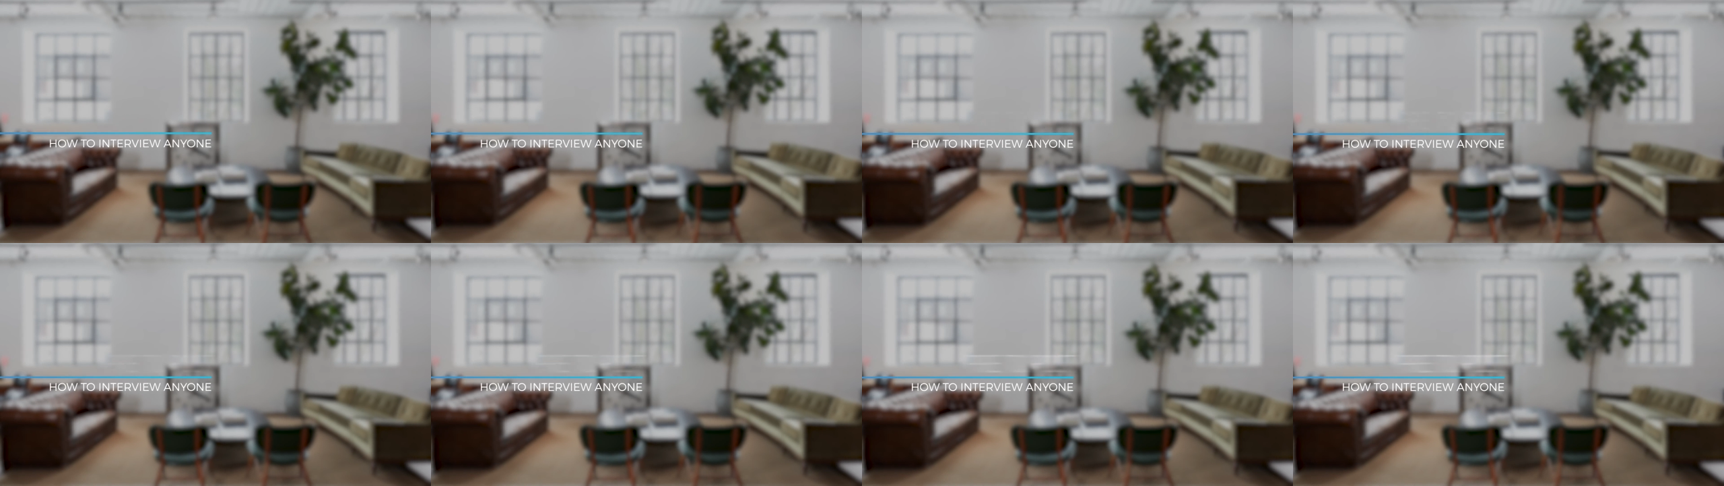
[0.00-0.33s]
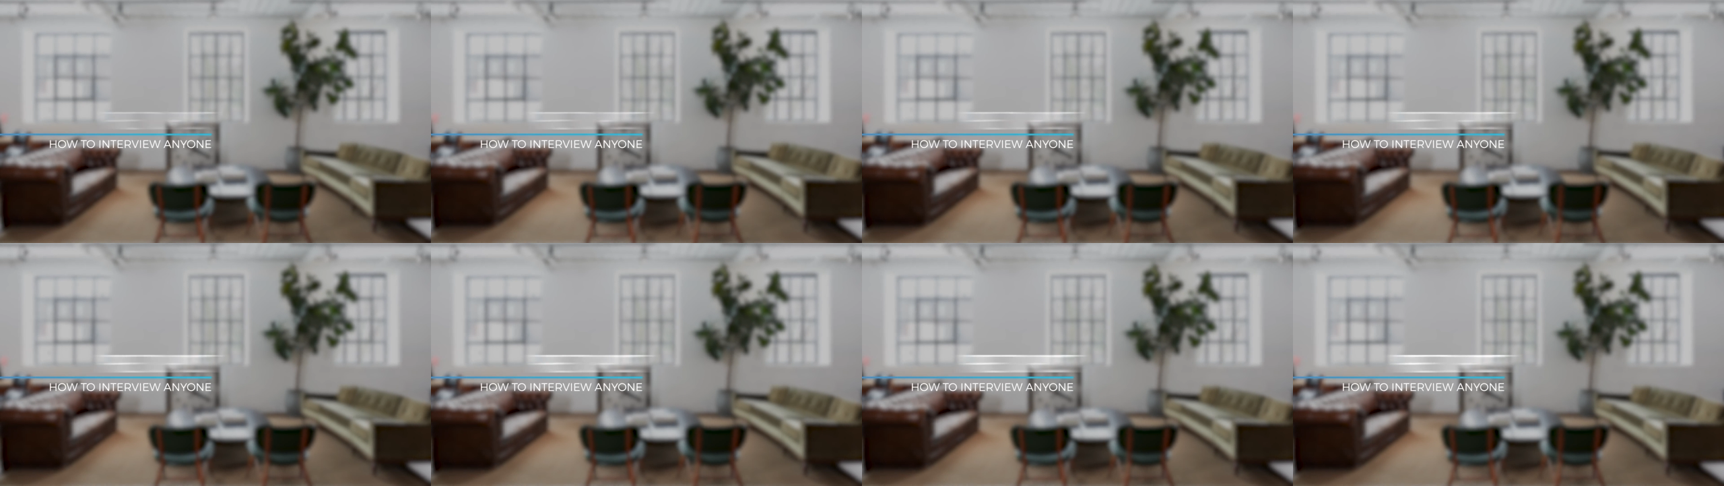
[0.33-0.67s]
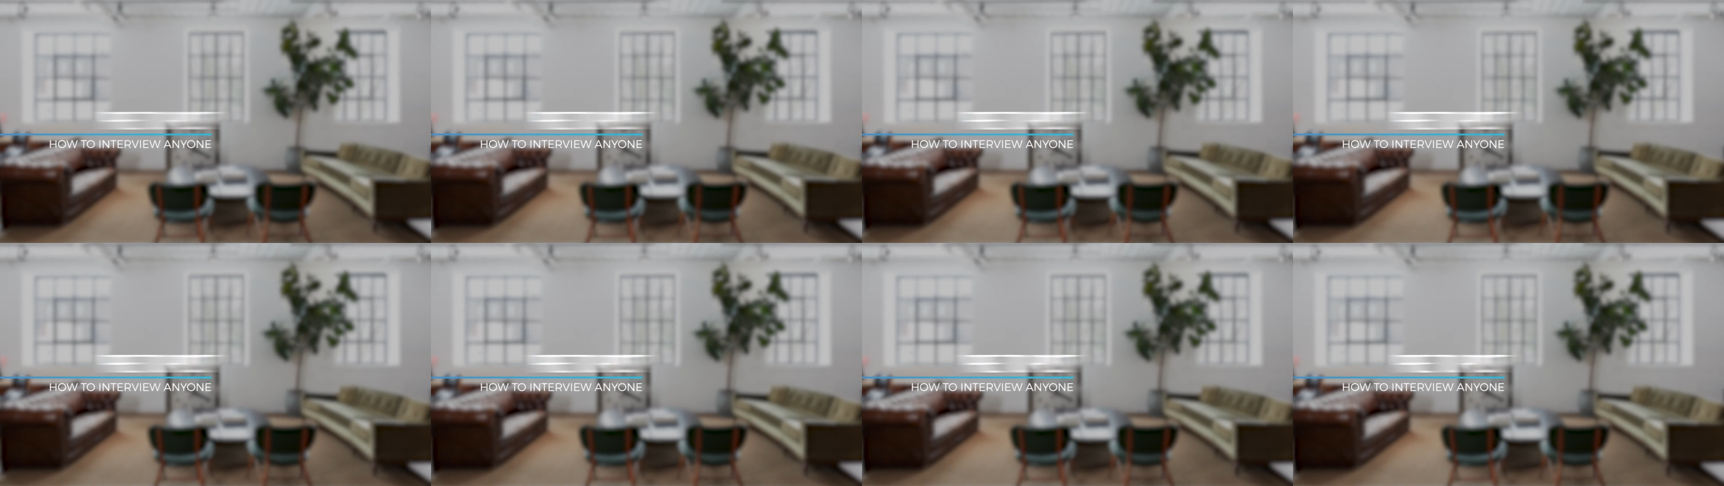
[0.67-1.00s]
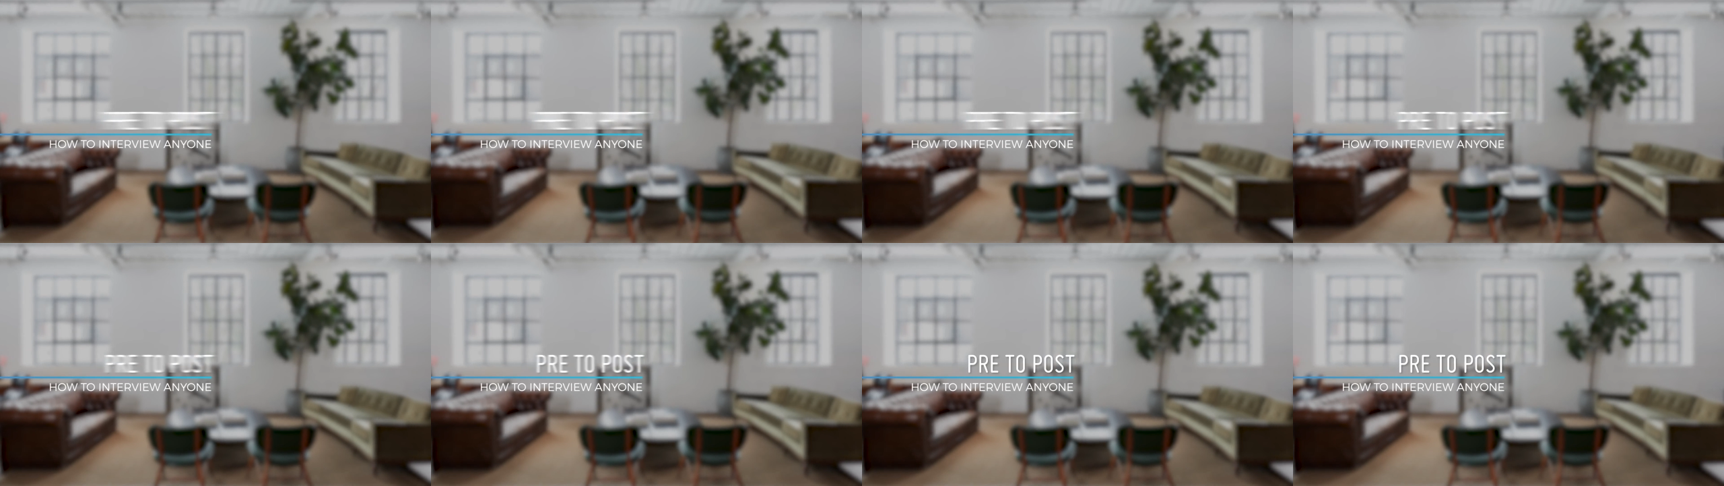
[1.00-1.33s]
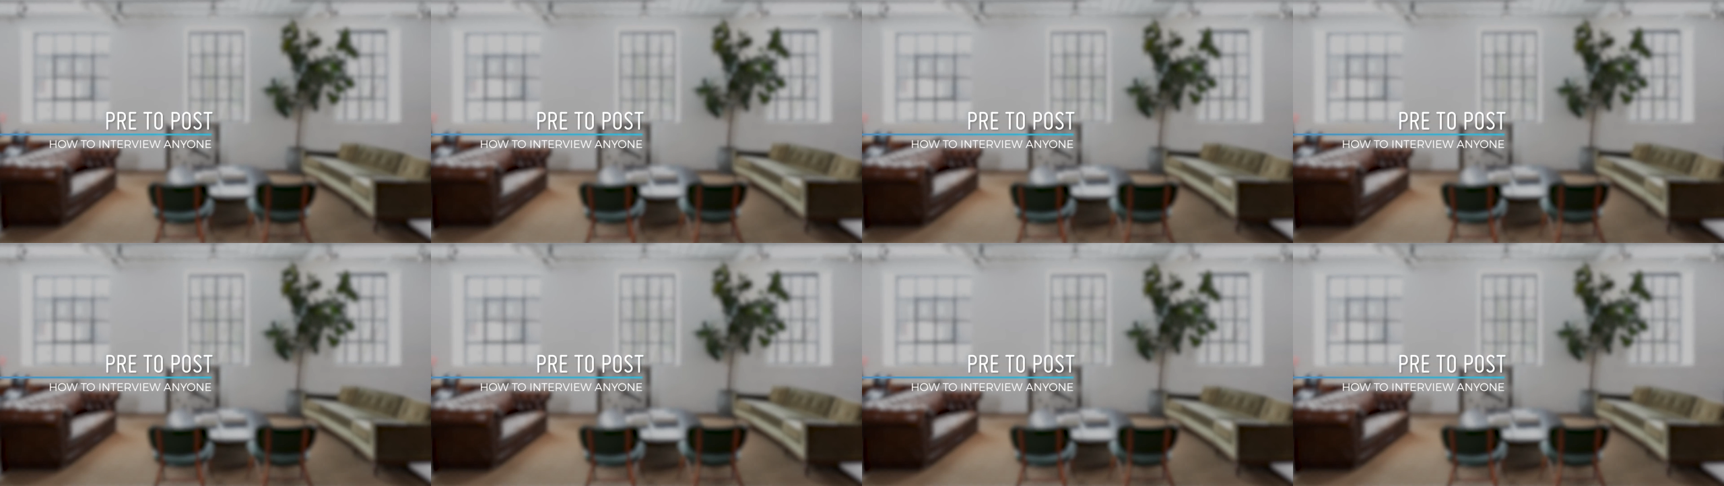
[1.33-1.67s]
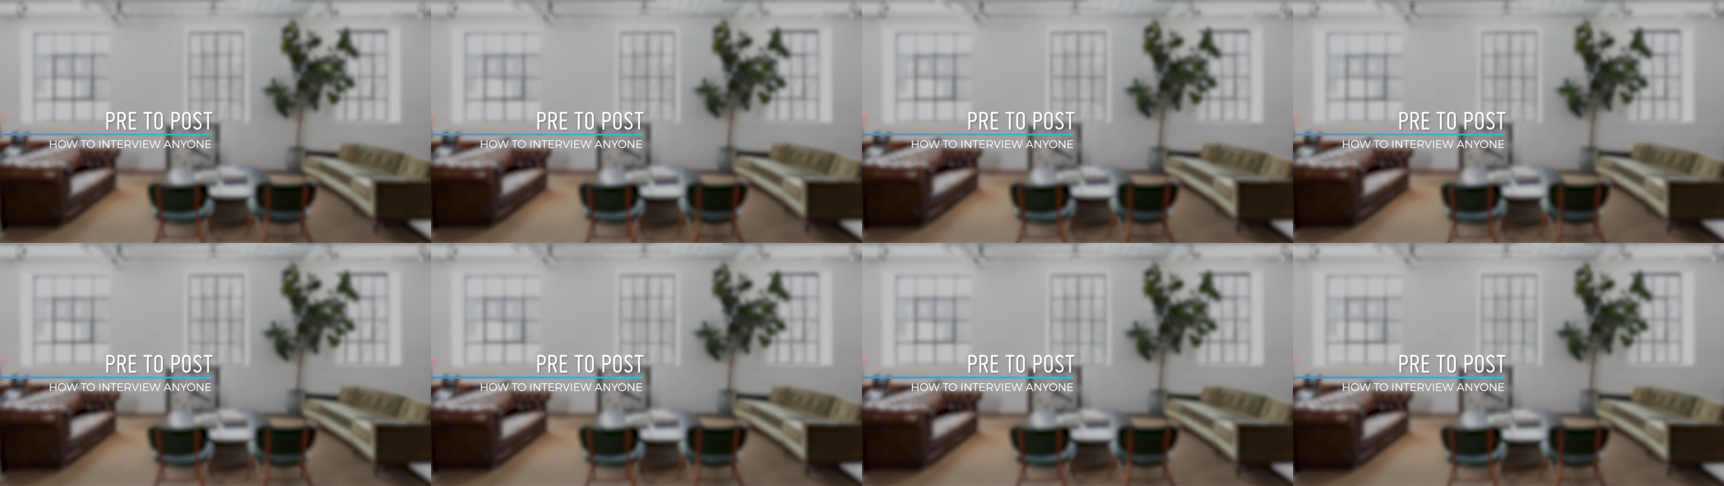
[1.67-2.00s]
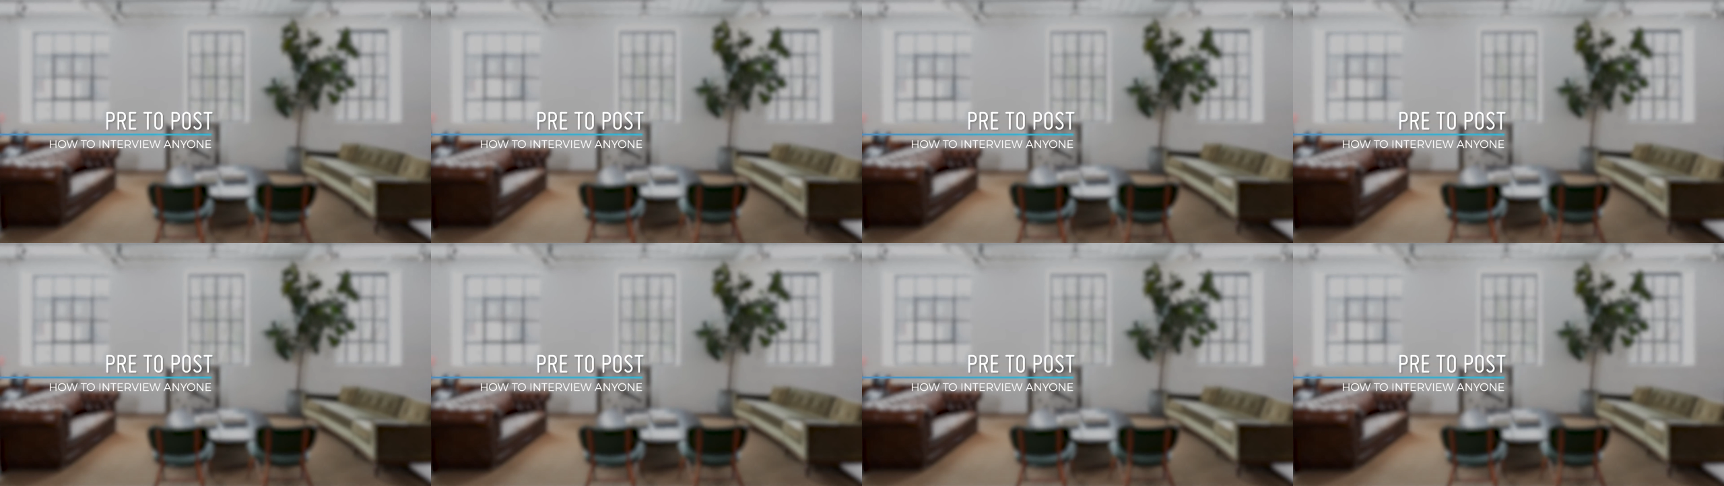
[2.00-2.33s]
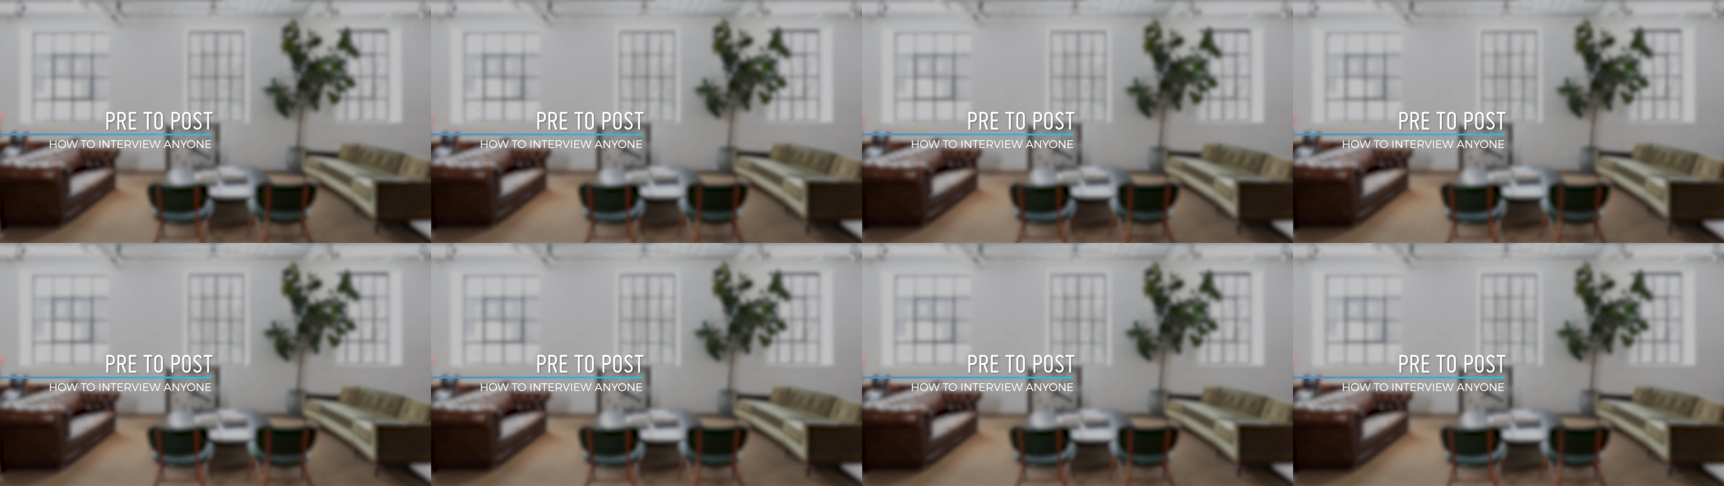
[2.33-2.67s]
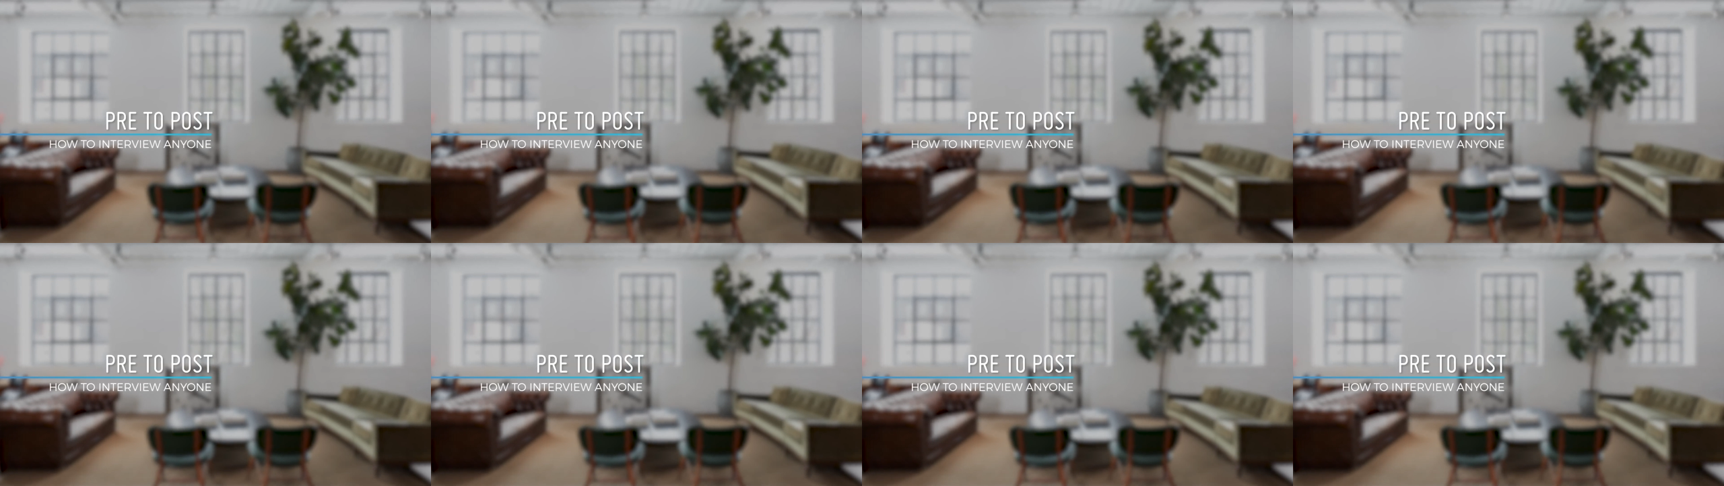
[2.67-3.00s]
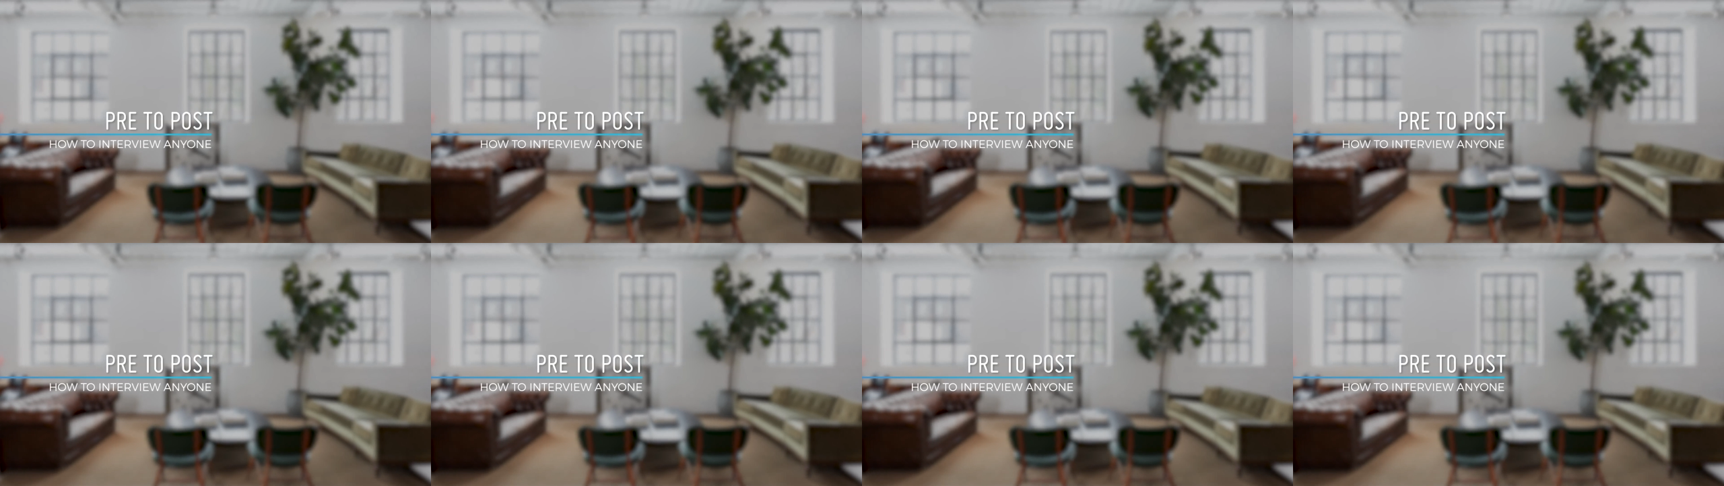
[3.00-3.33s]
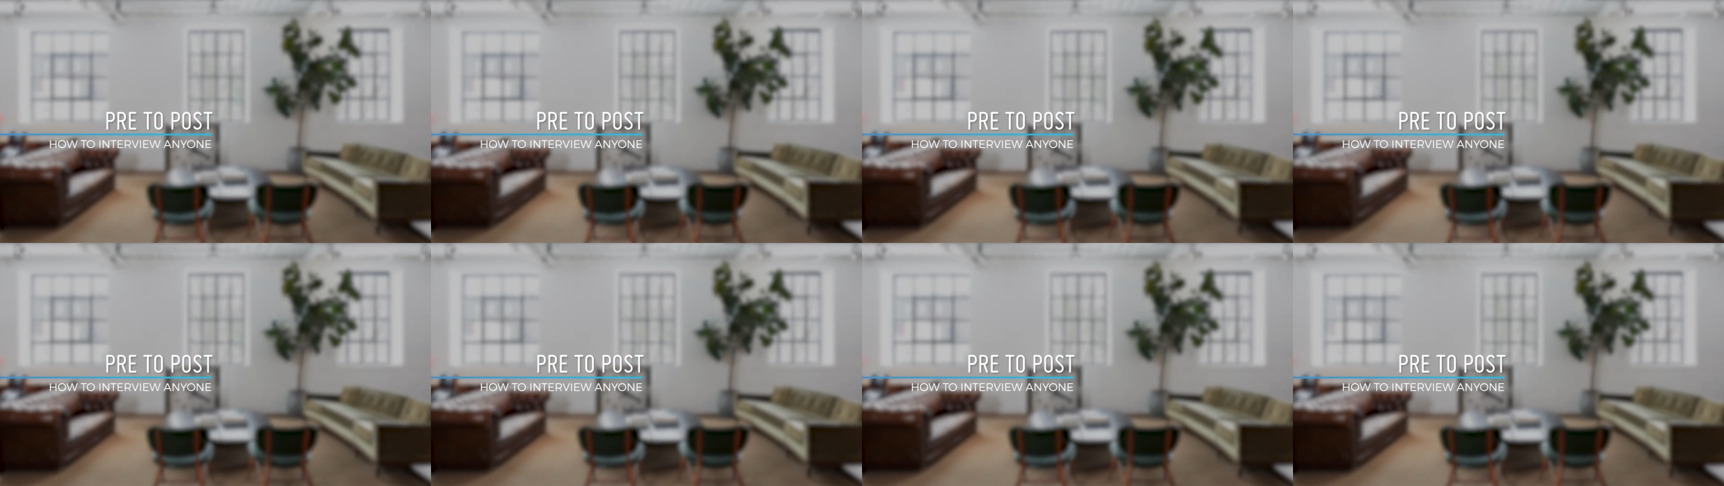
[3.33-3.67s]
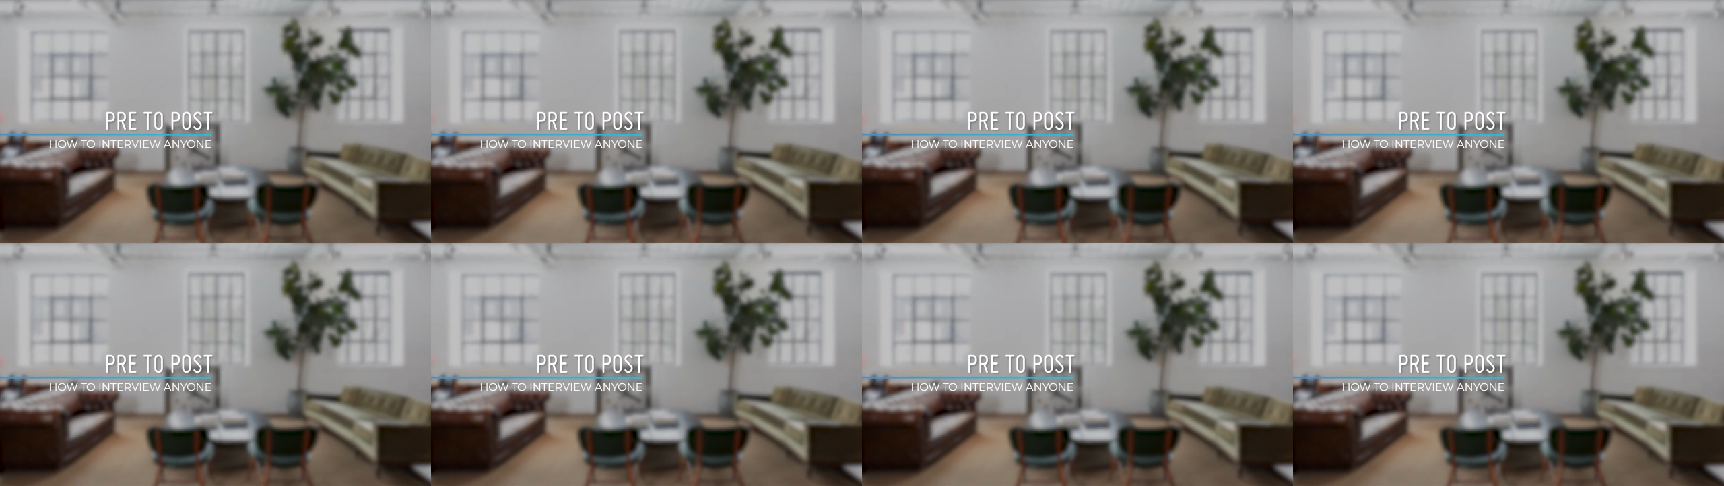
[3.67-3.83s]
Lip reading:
[unreadable: no face in view]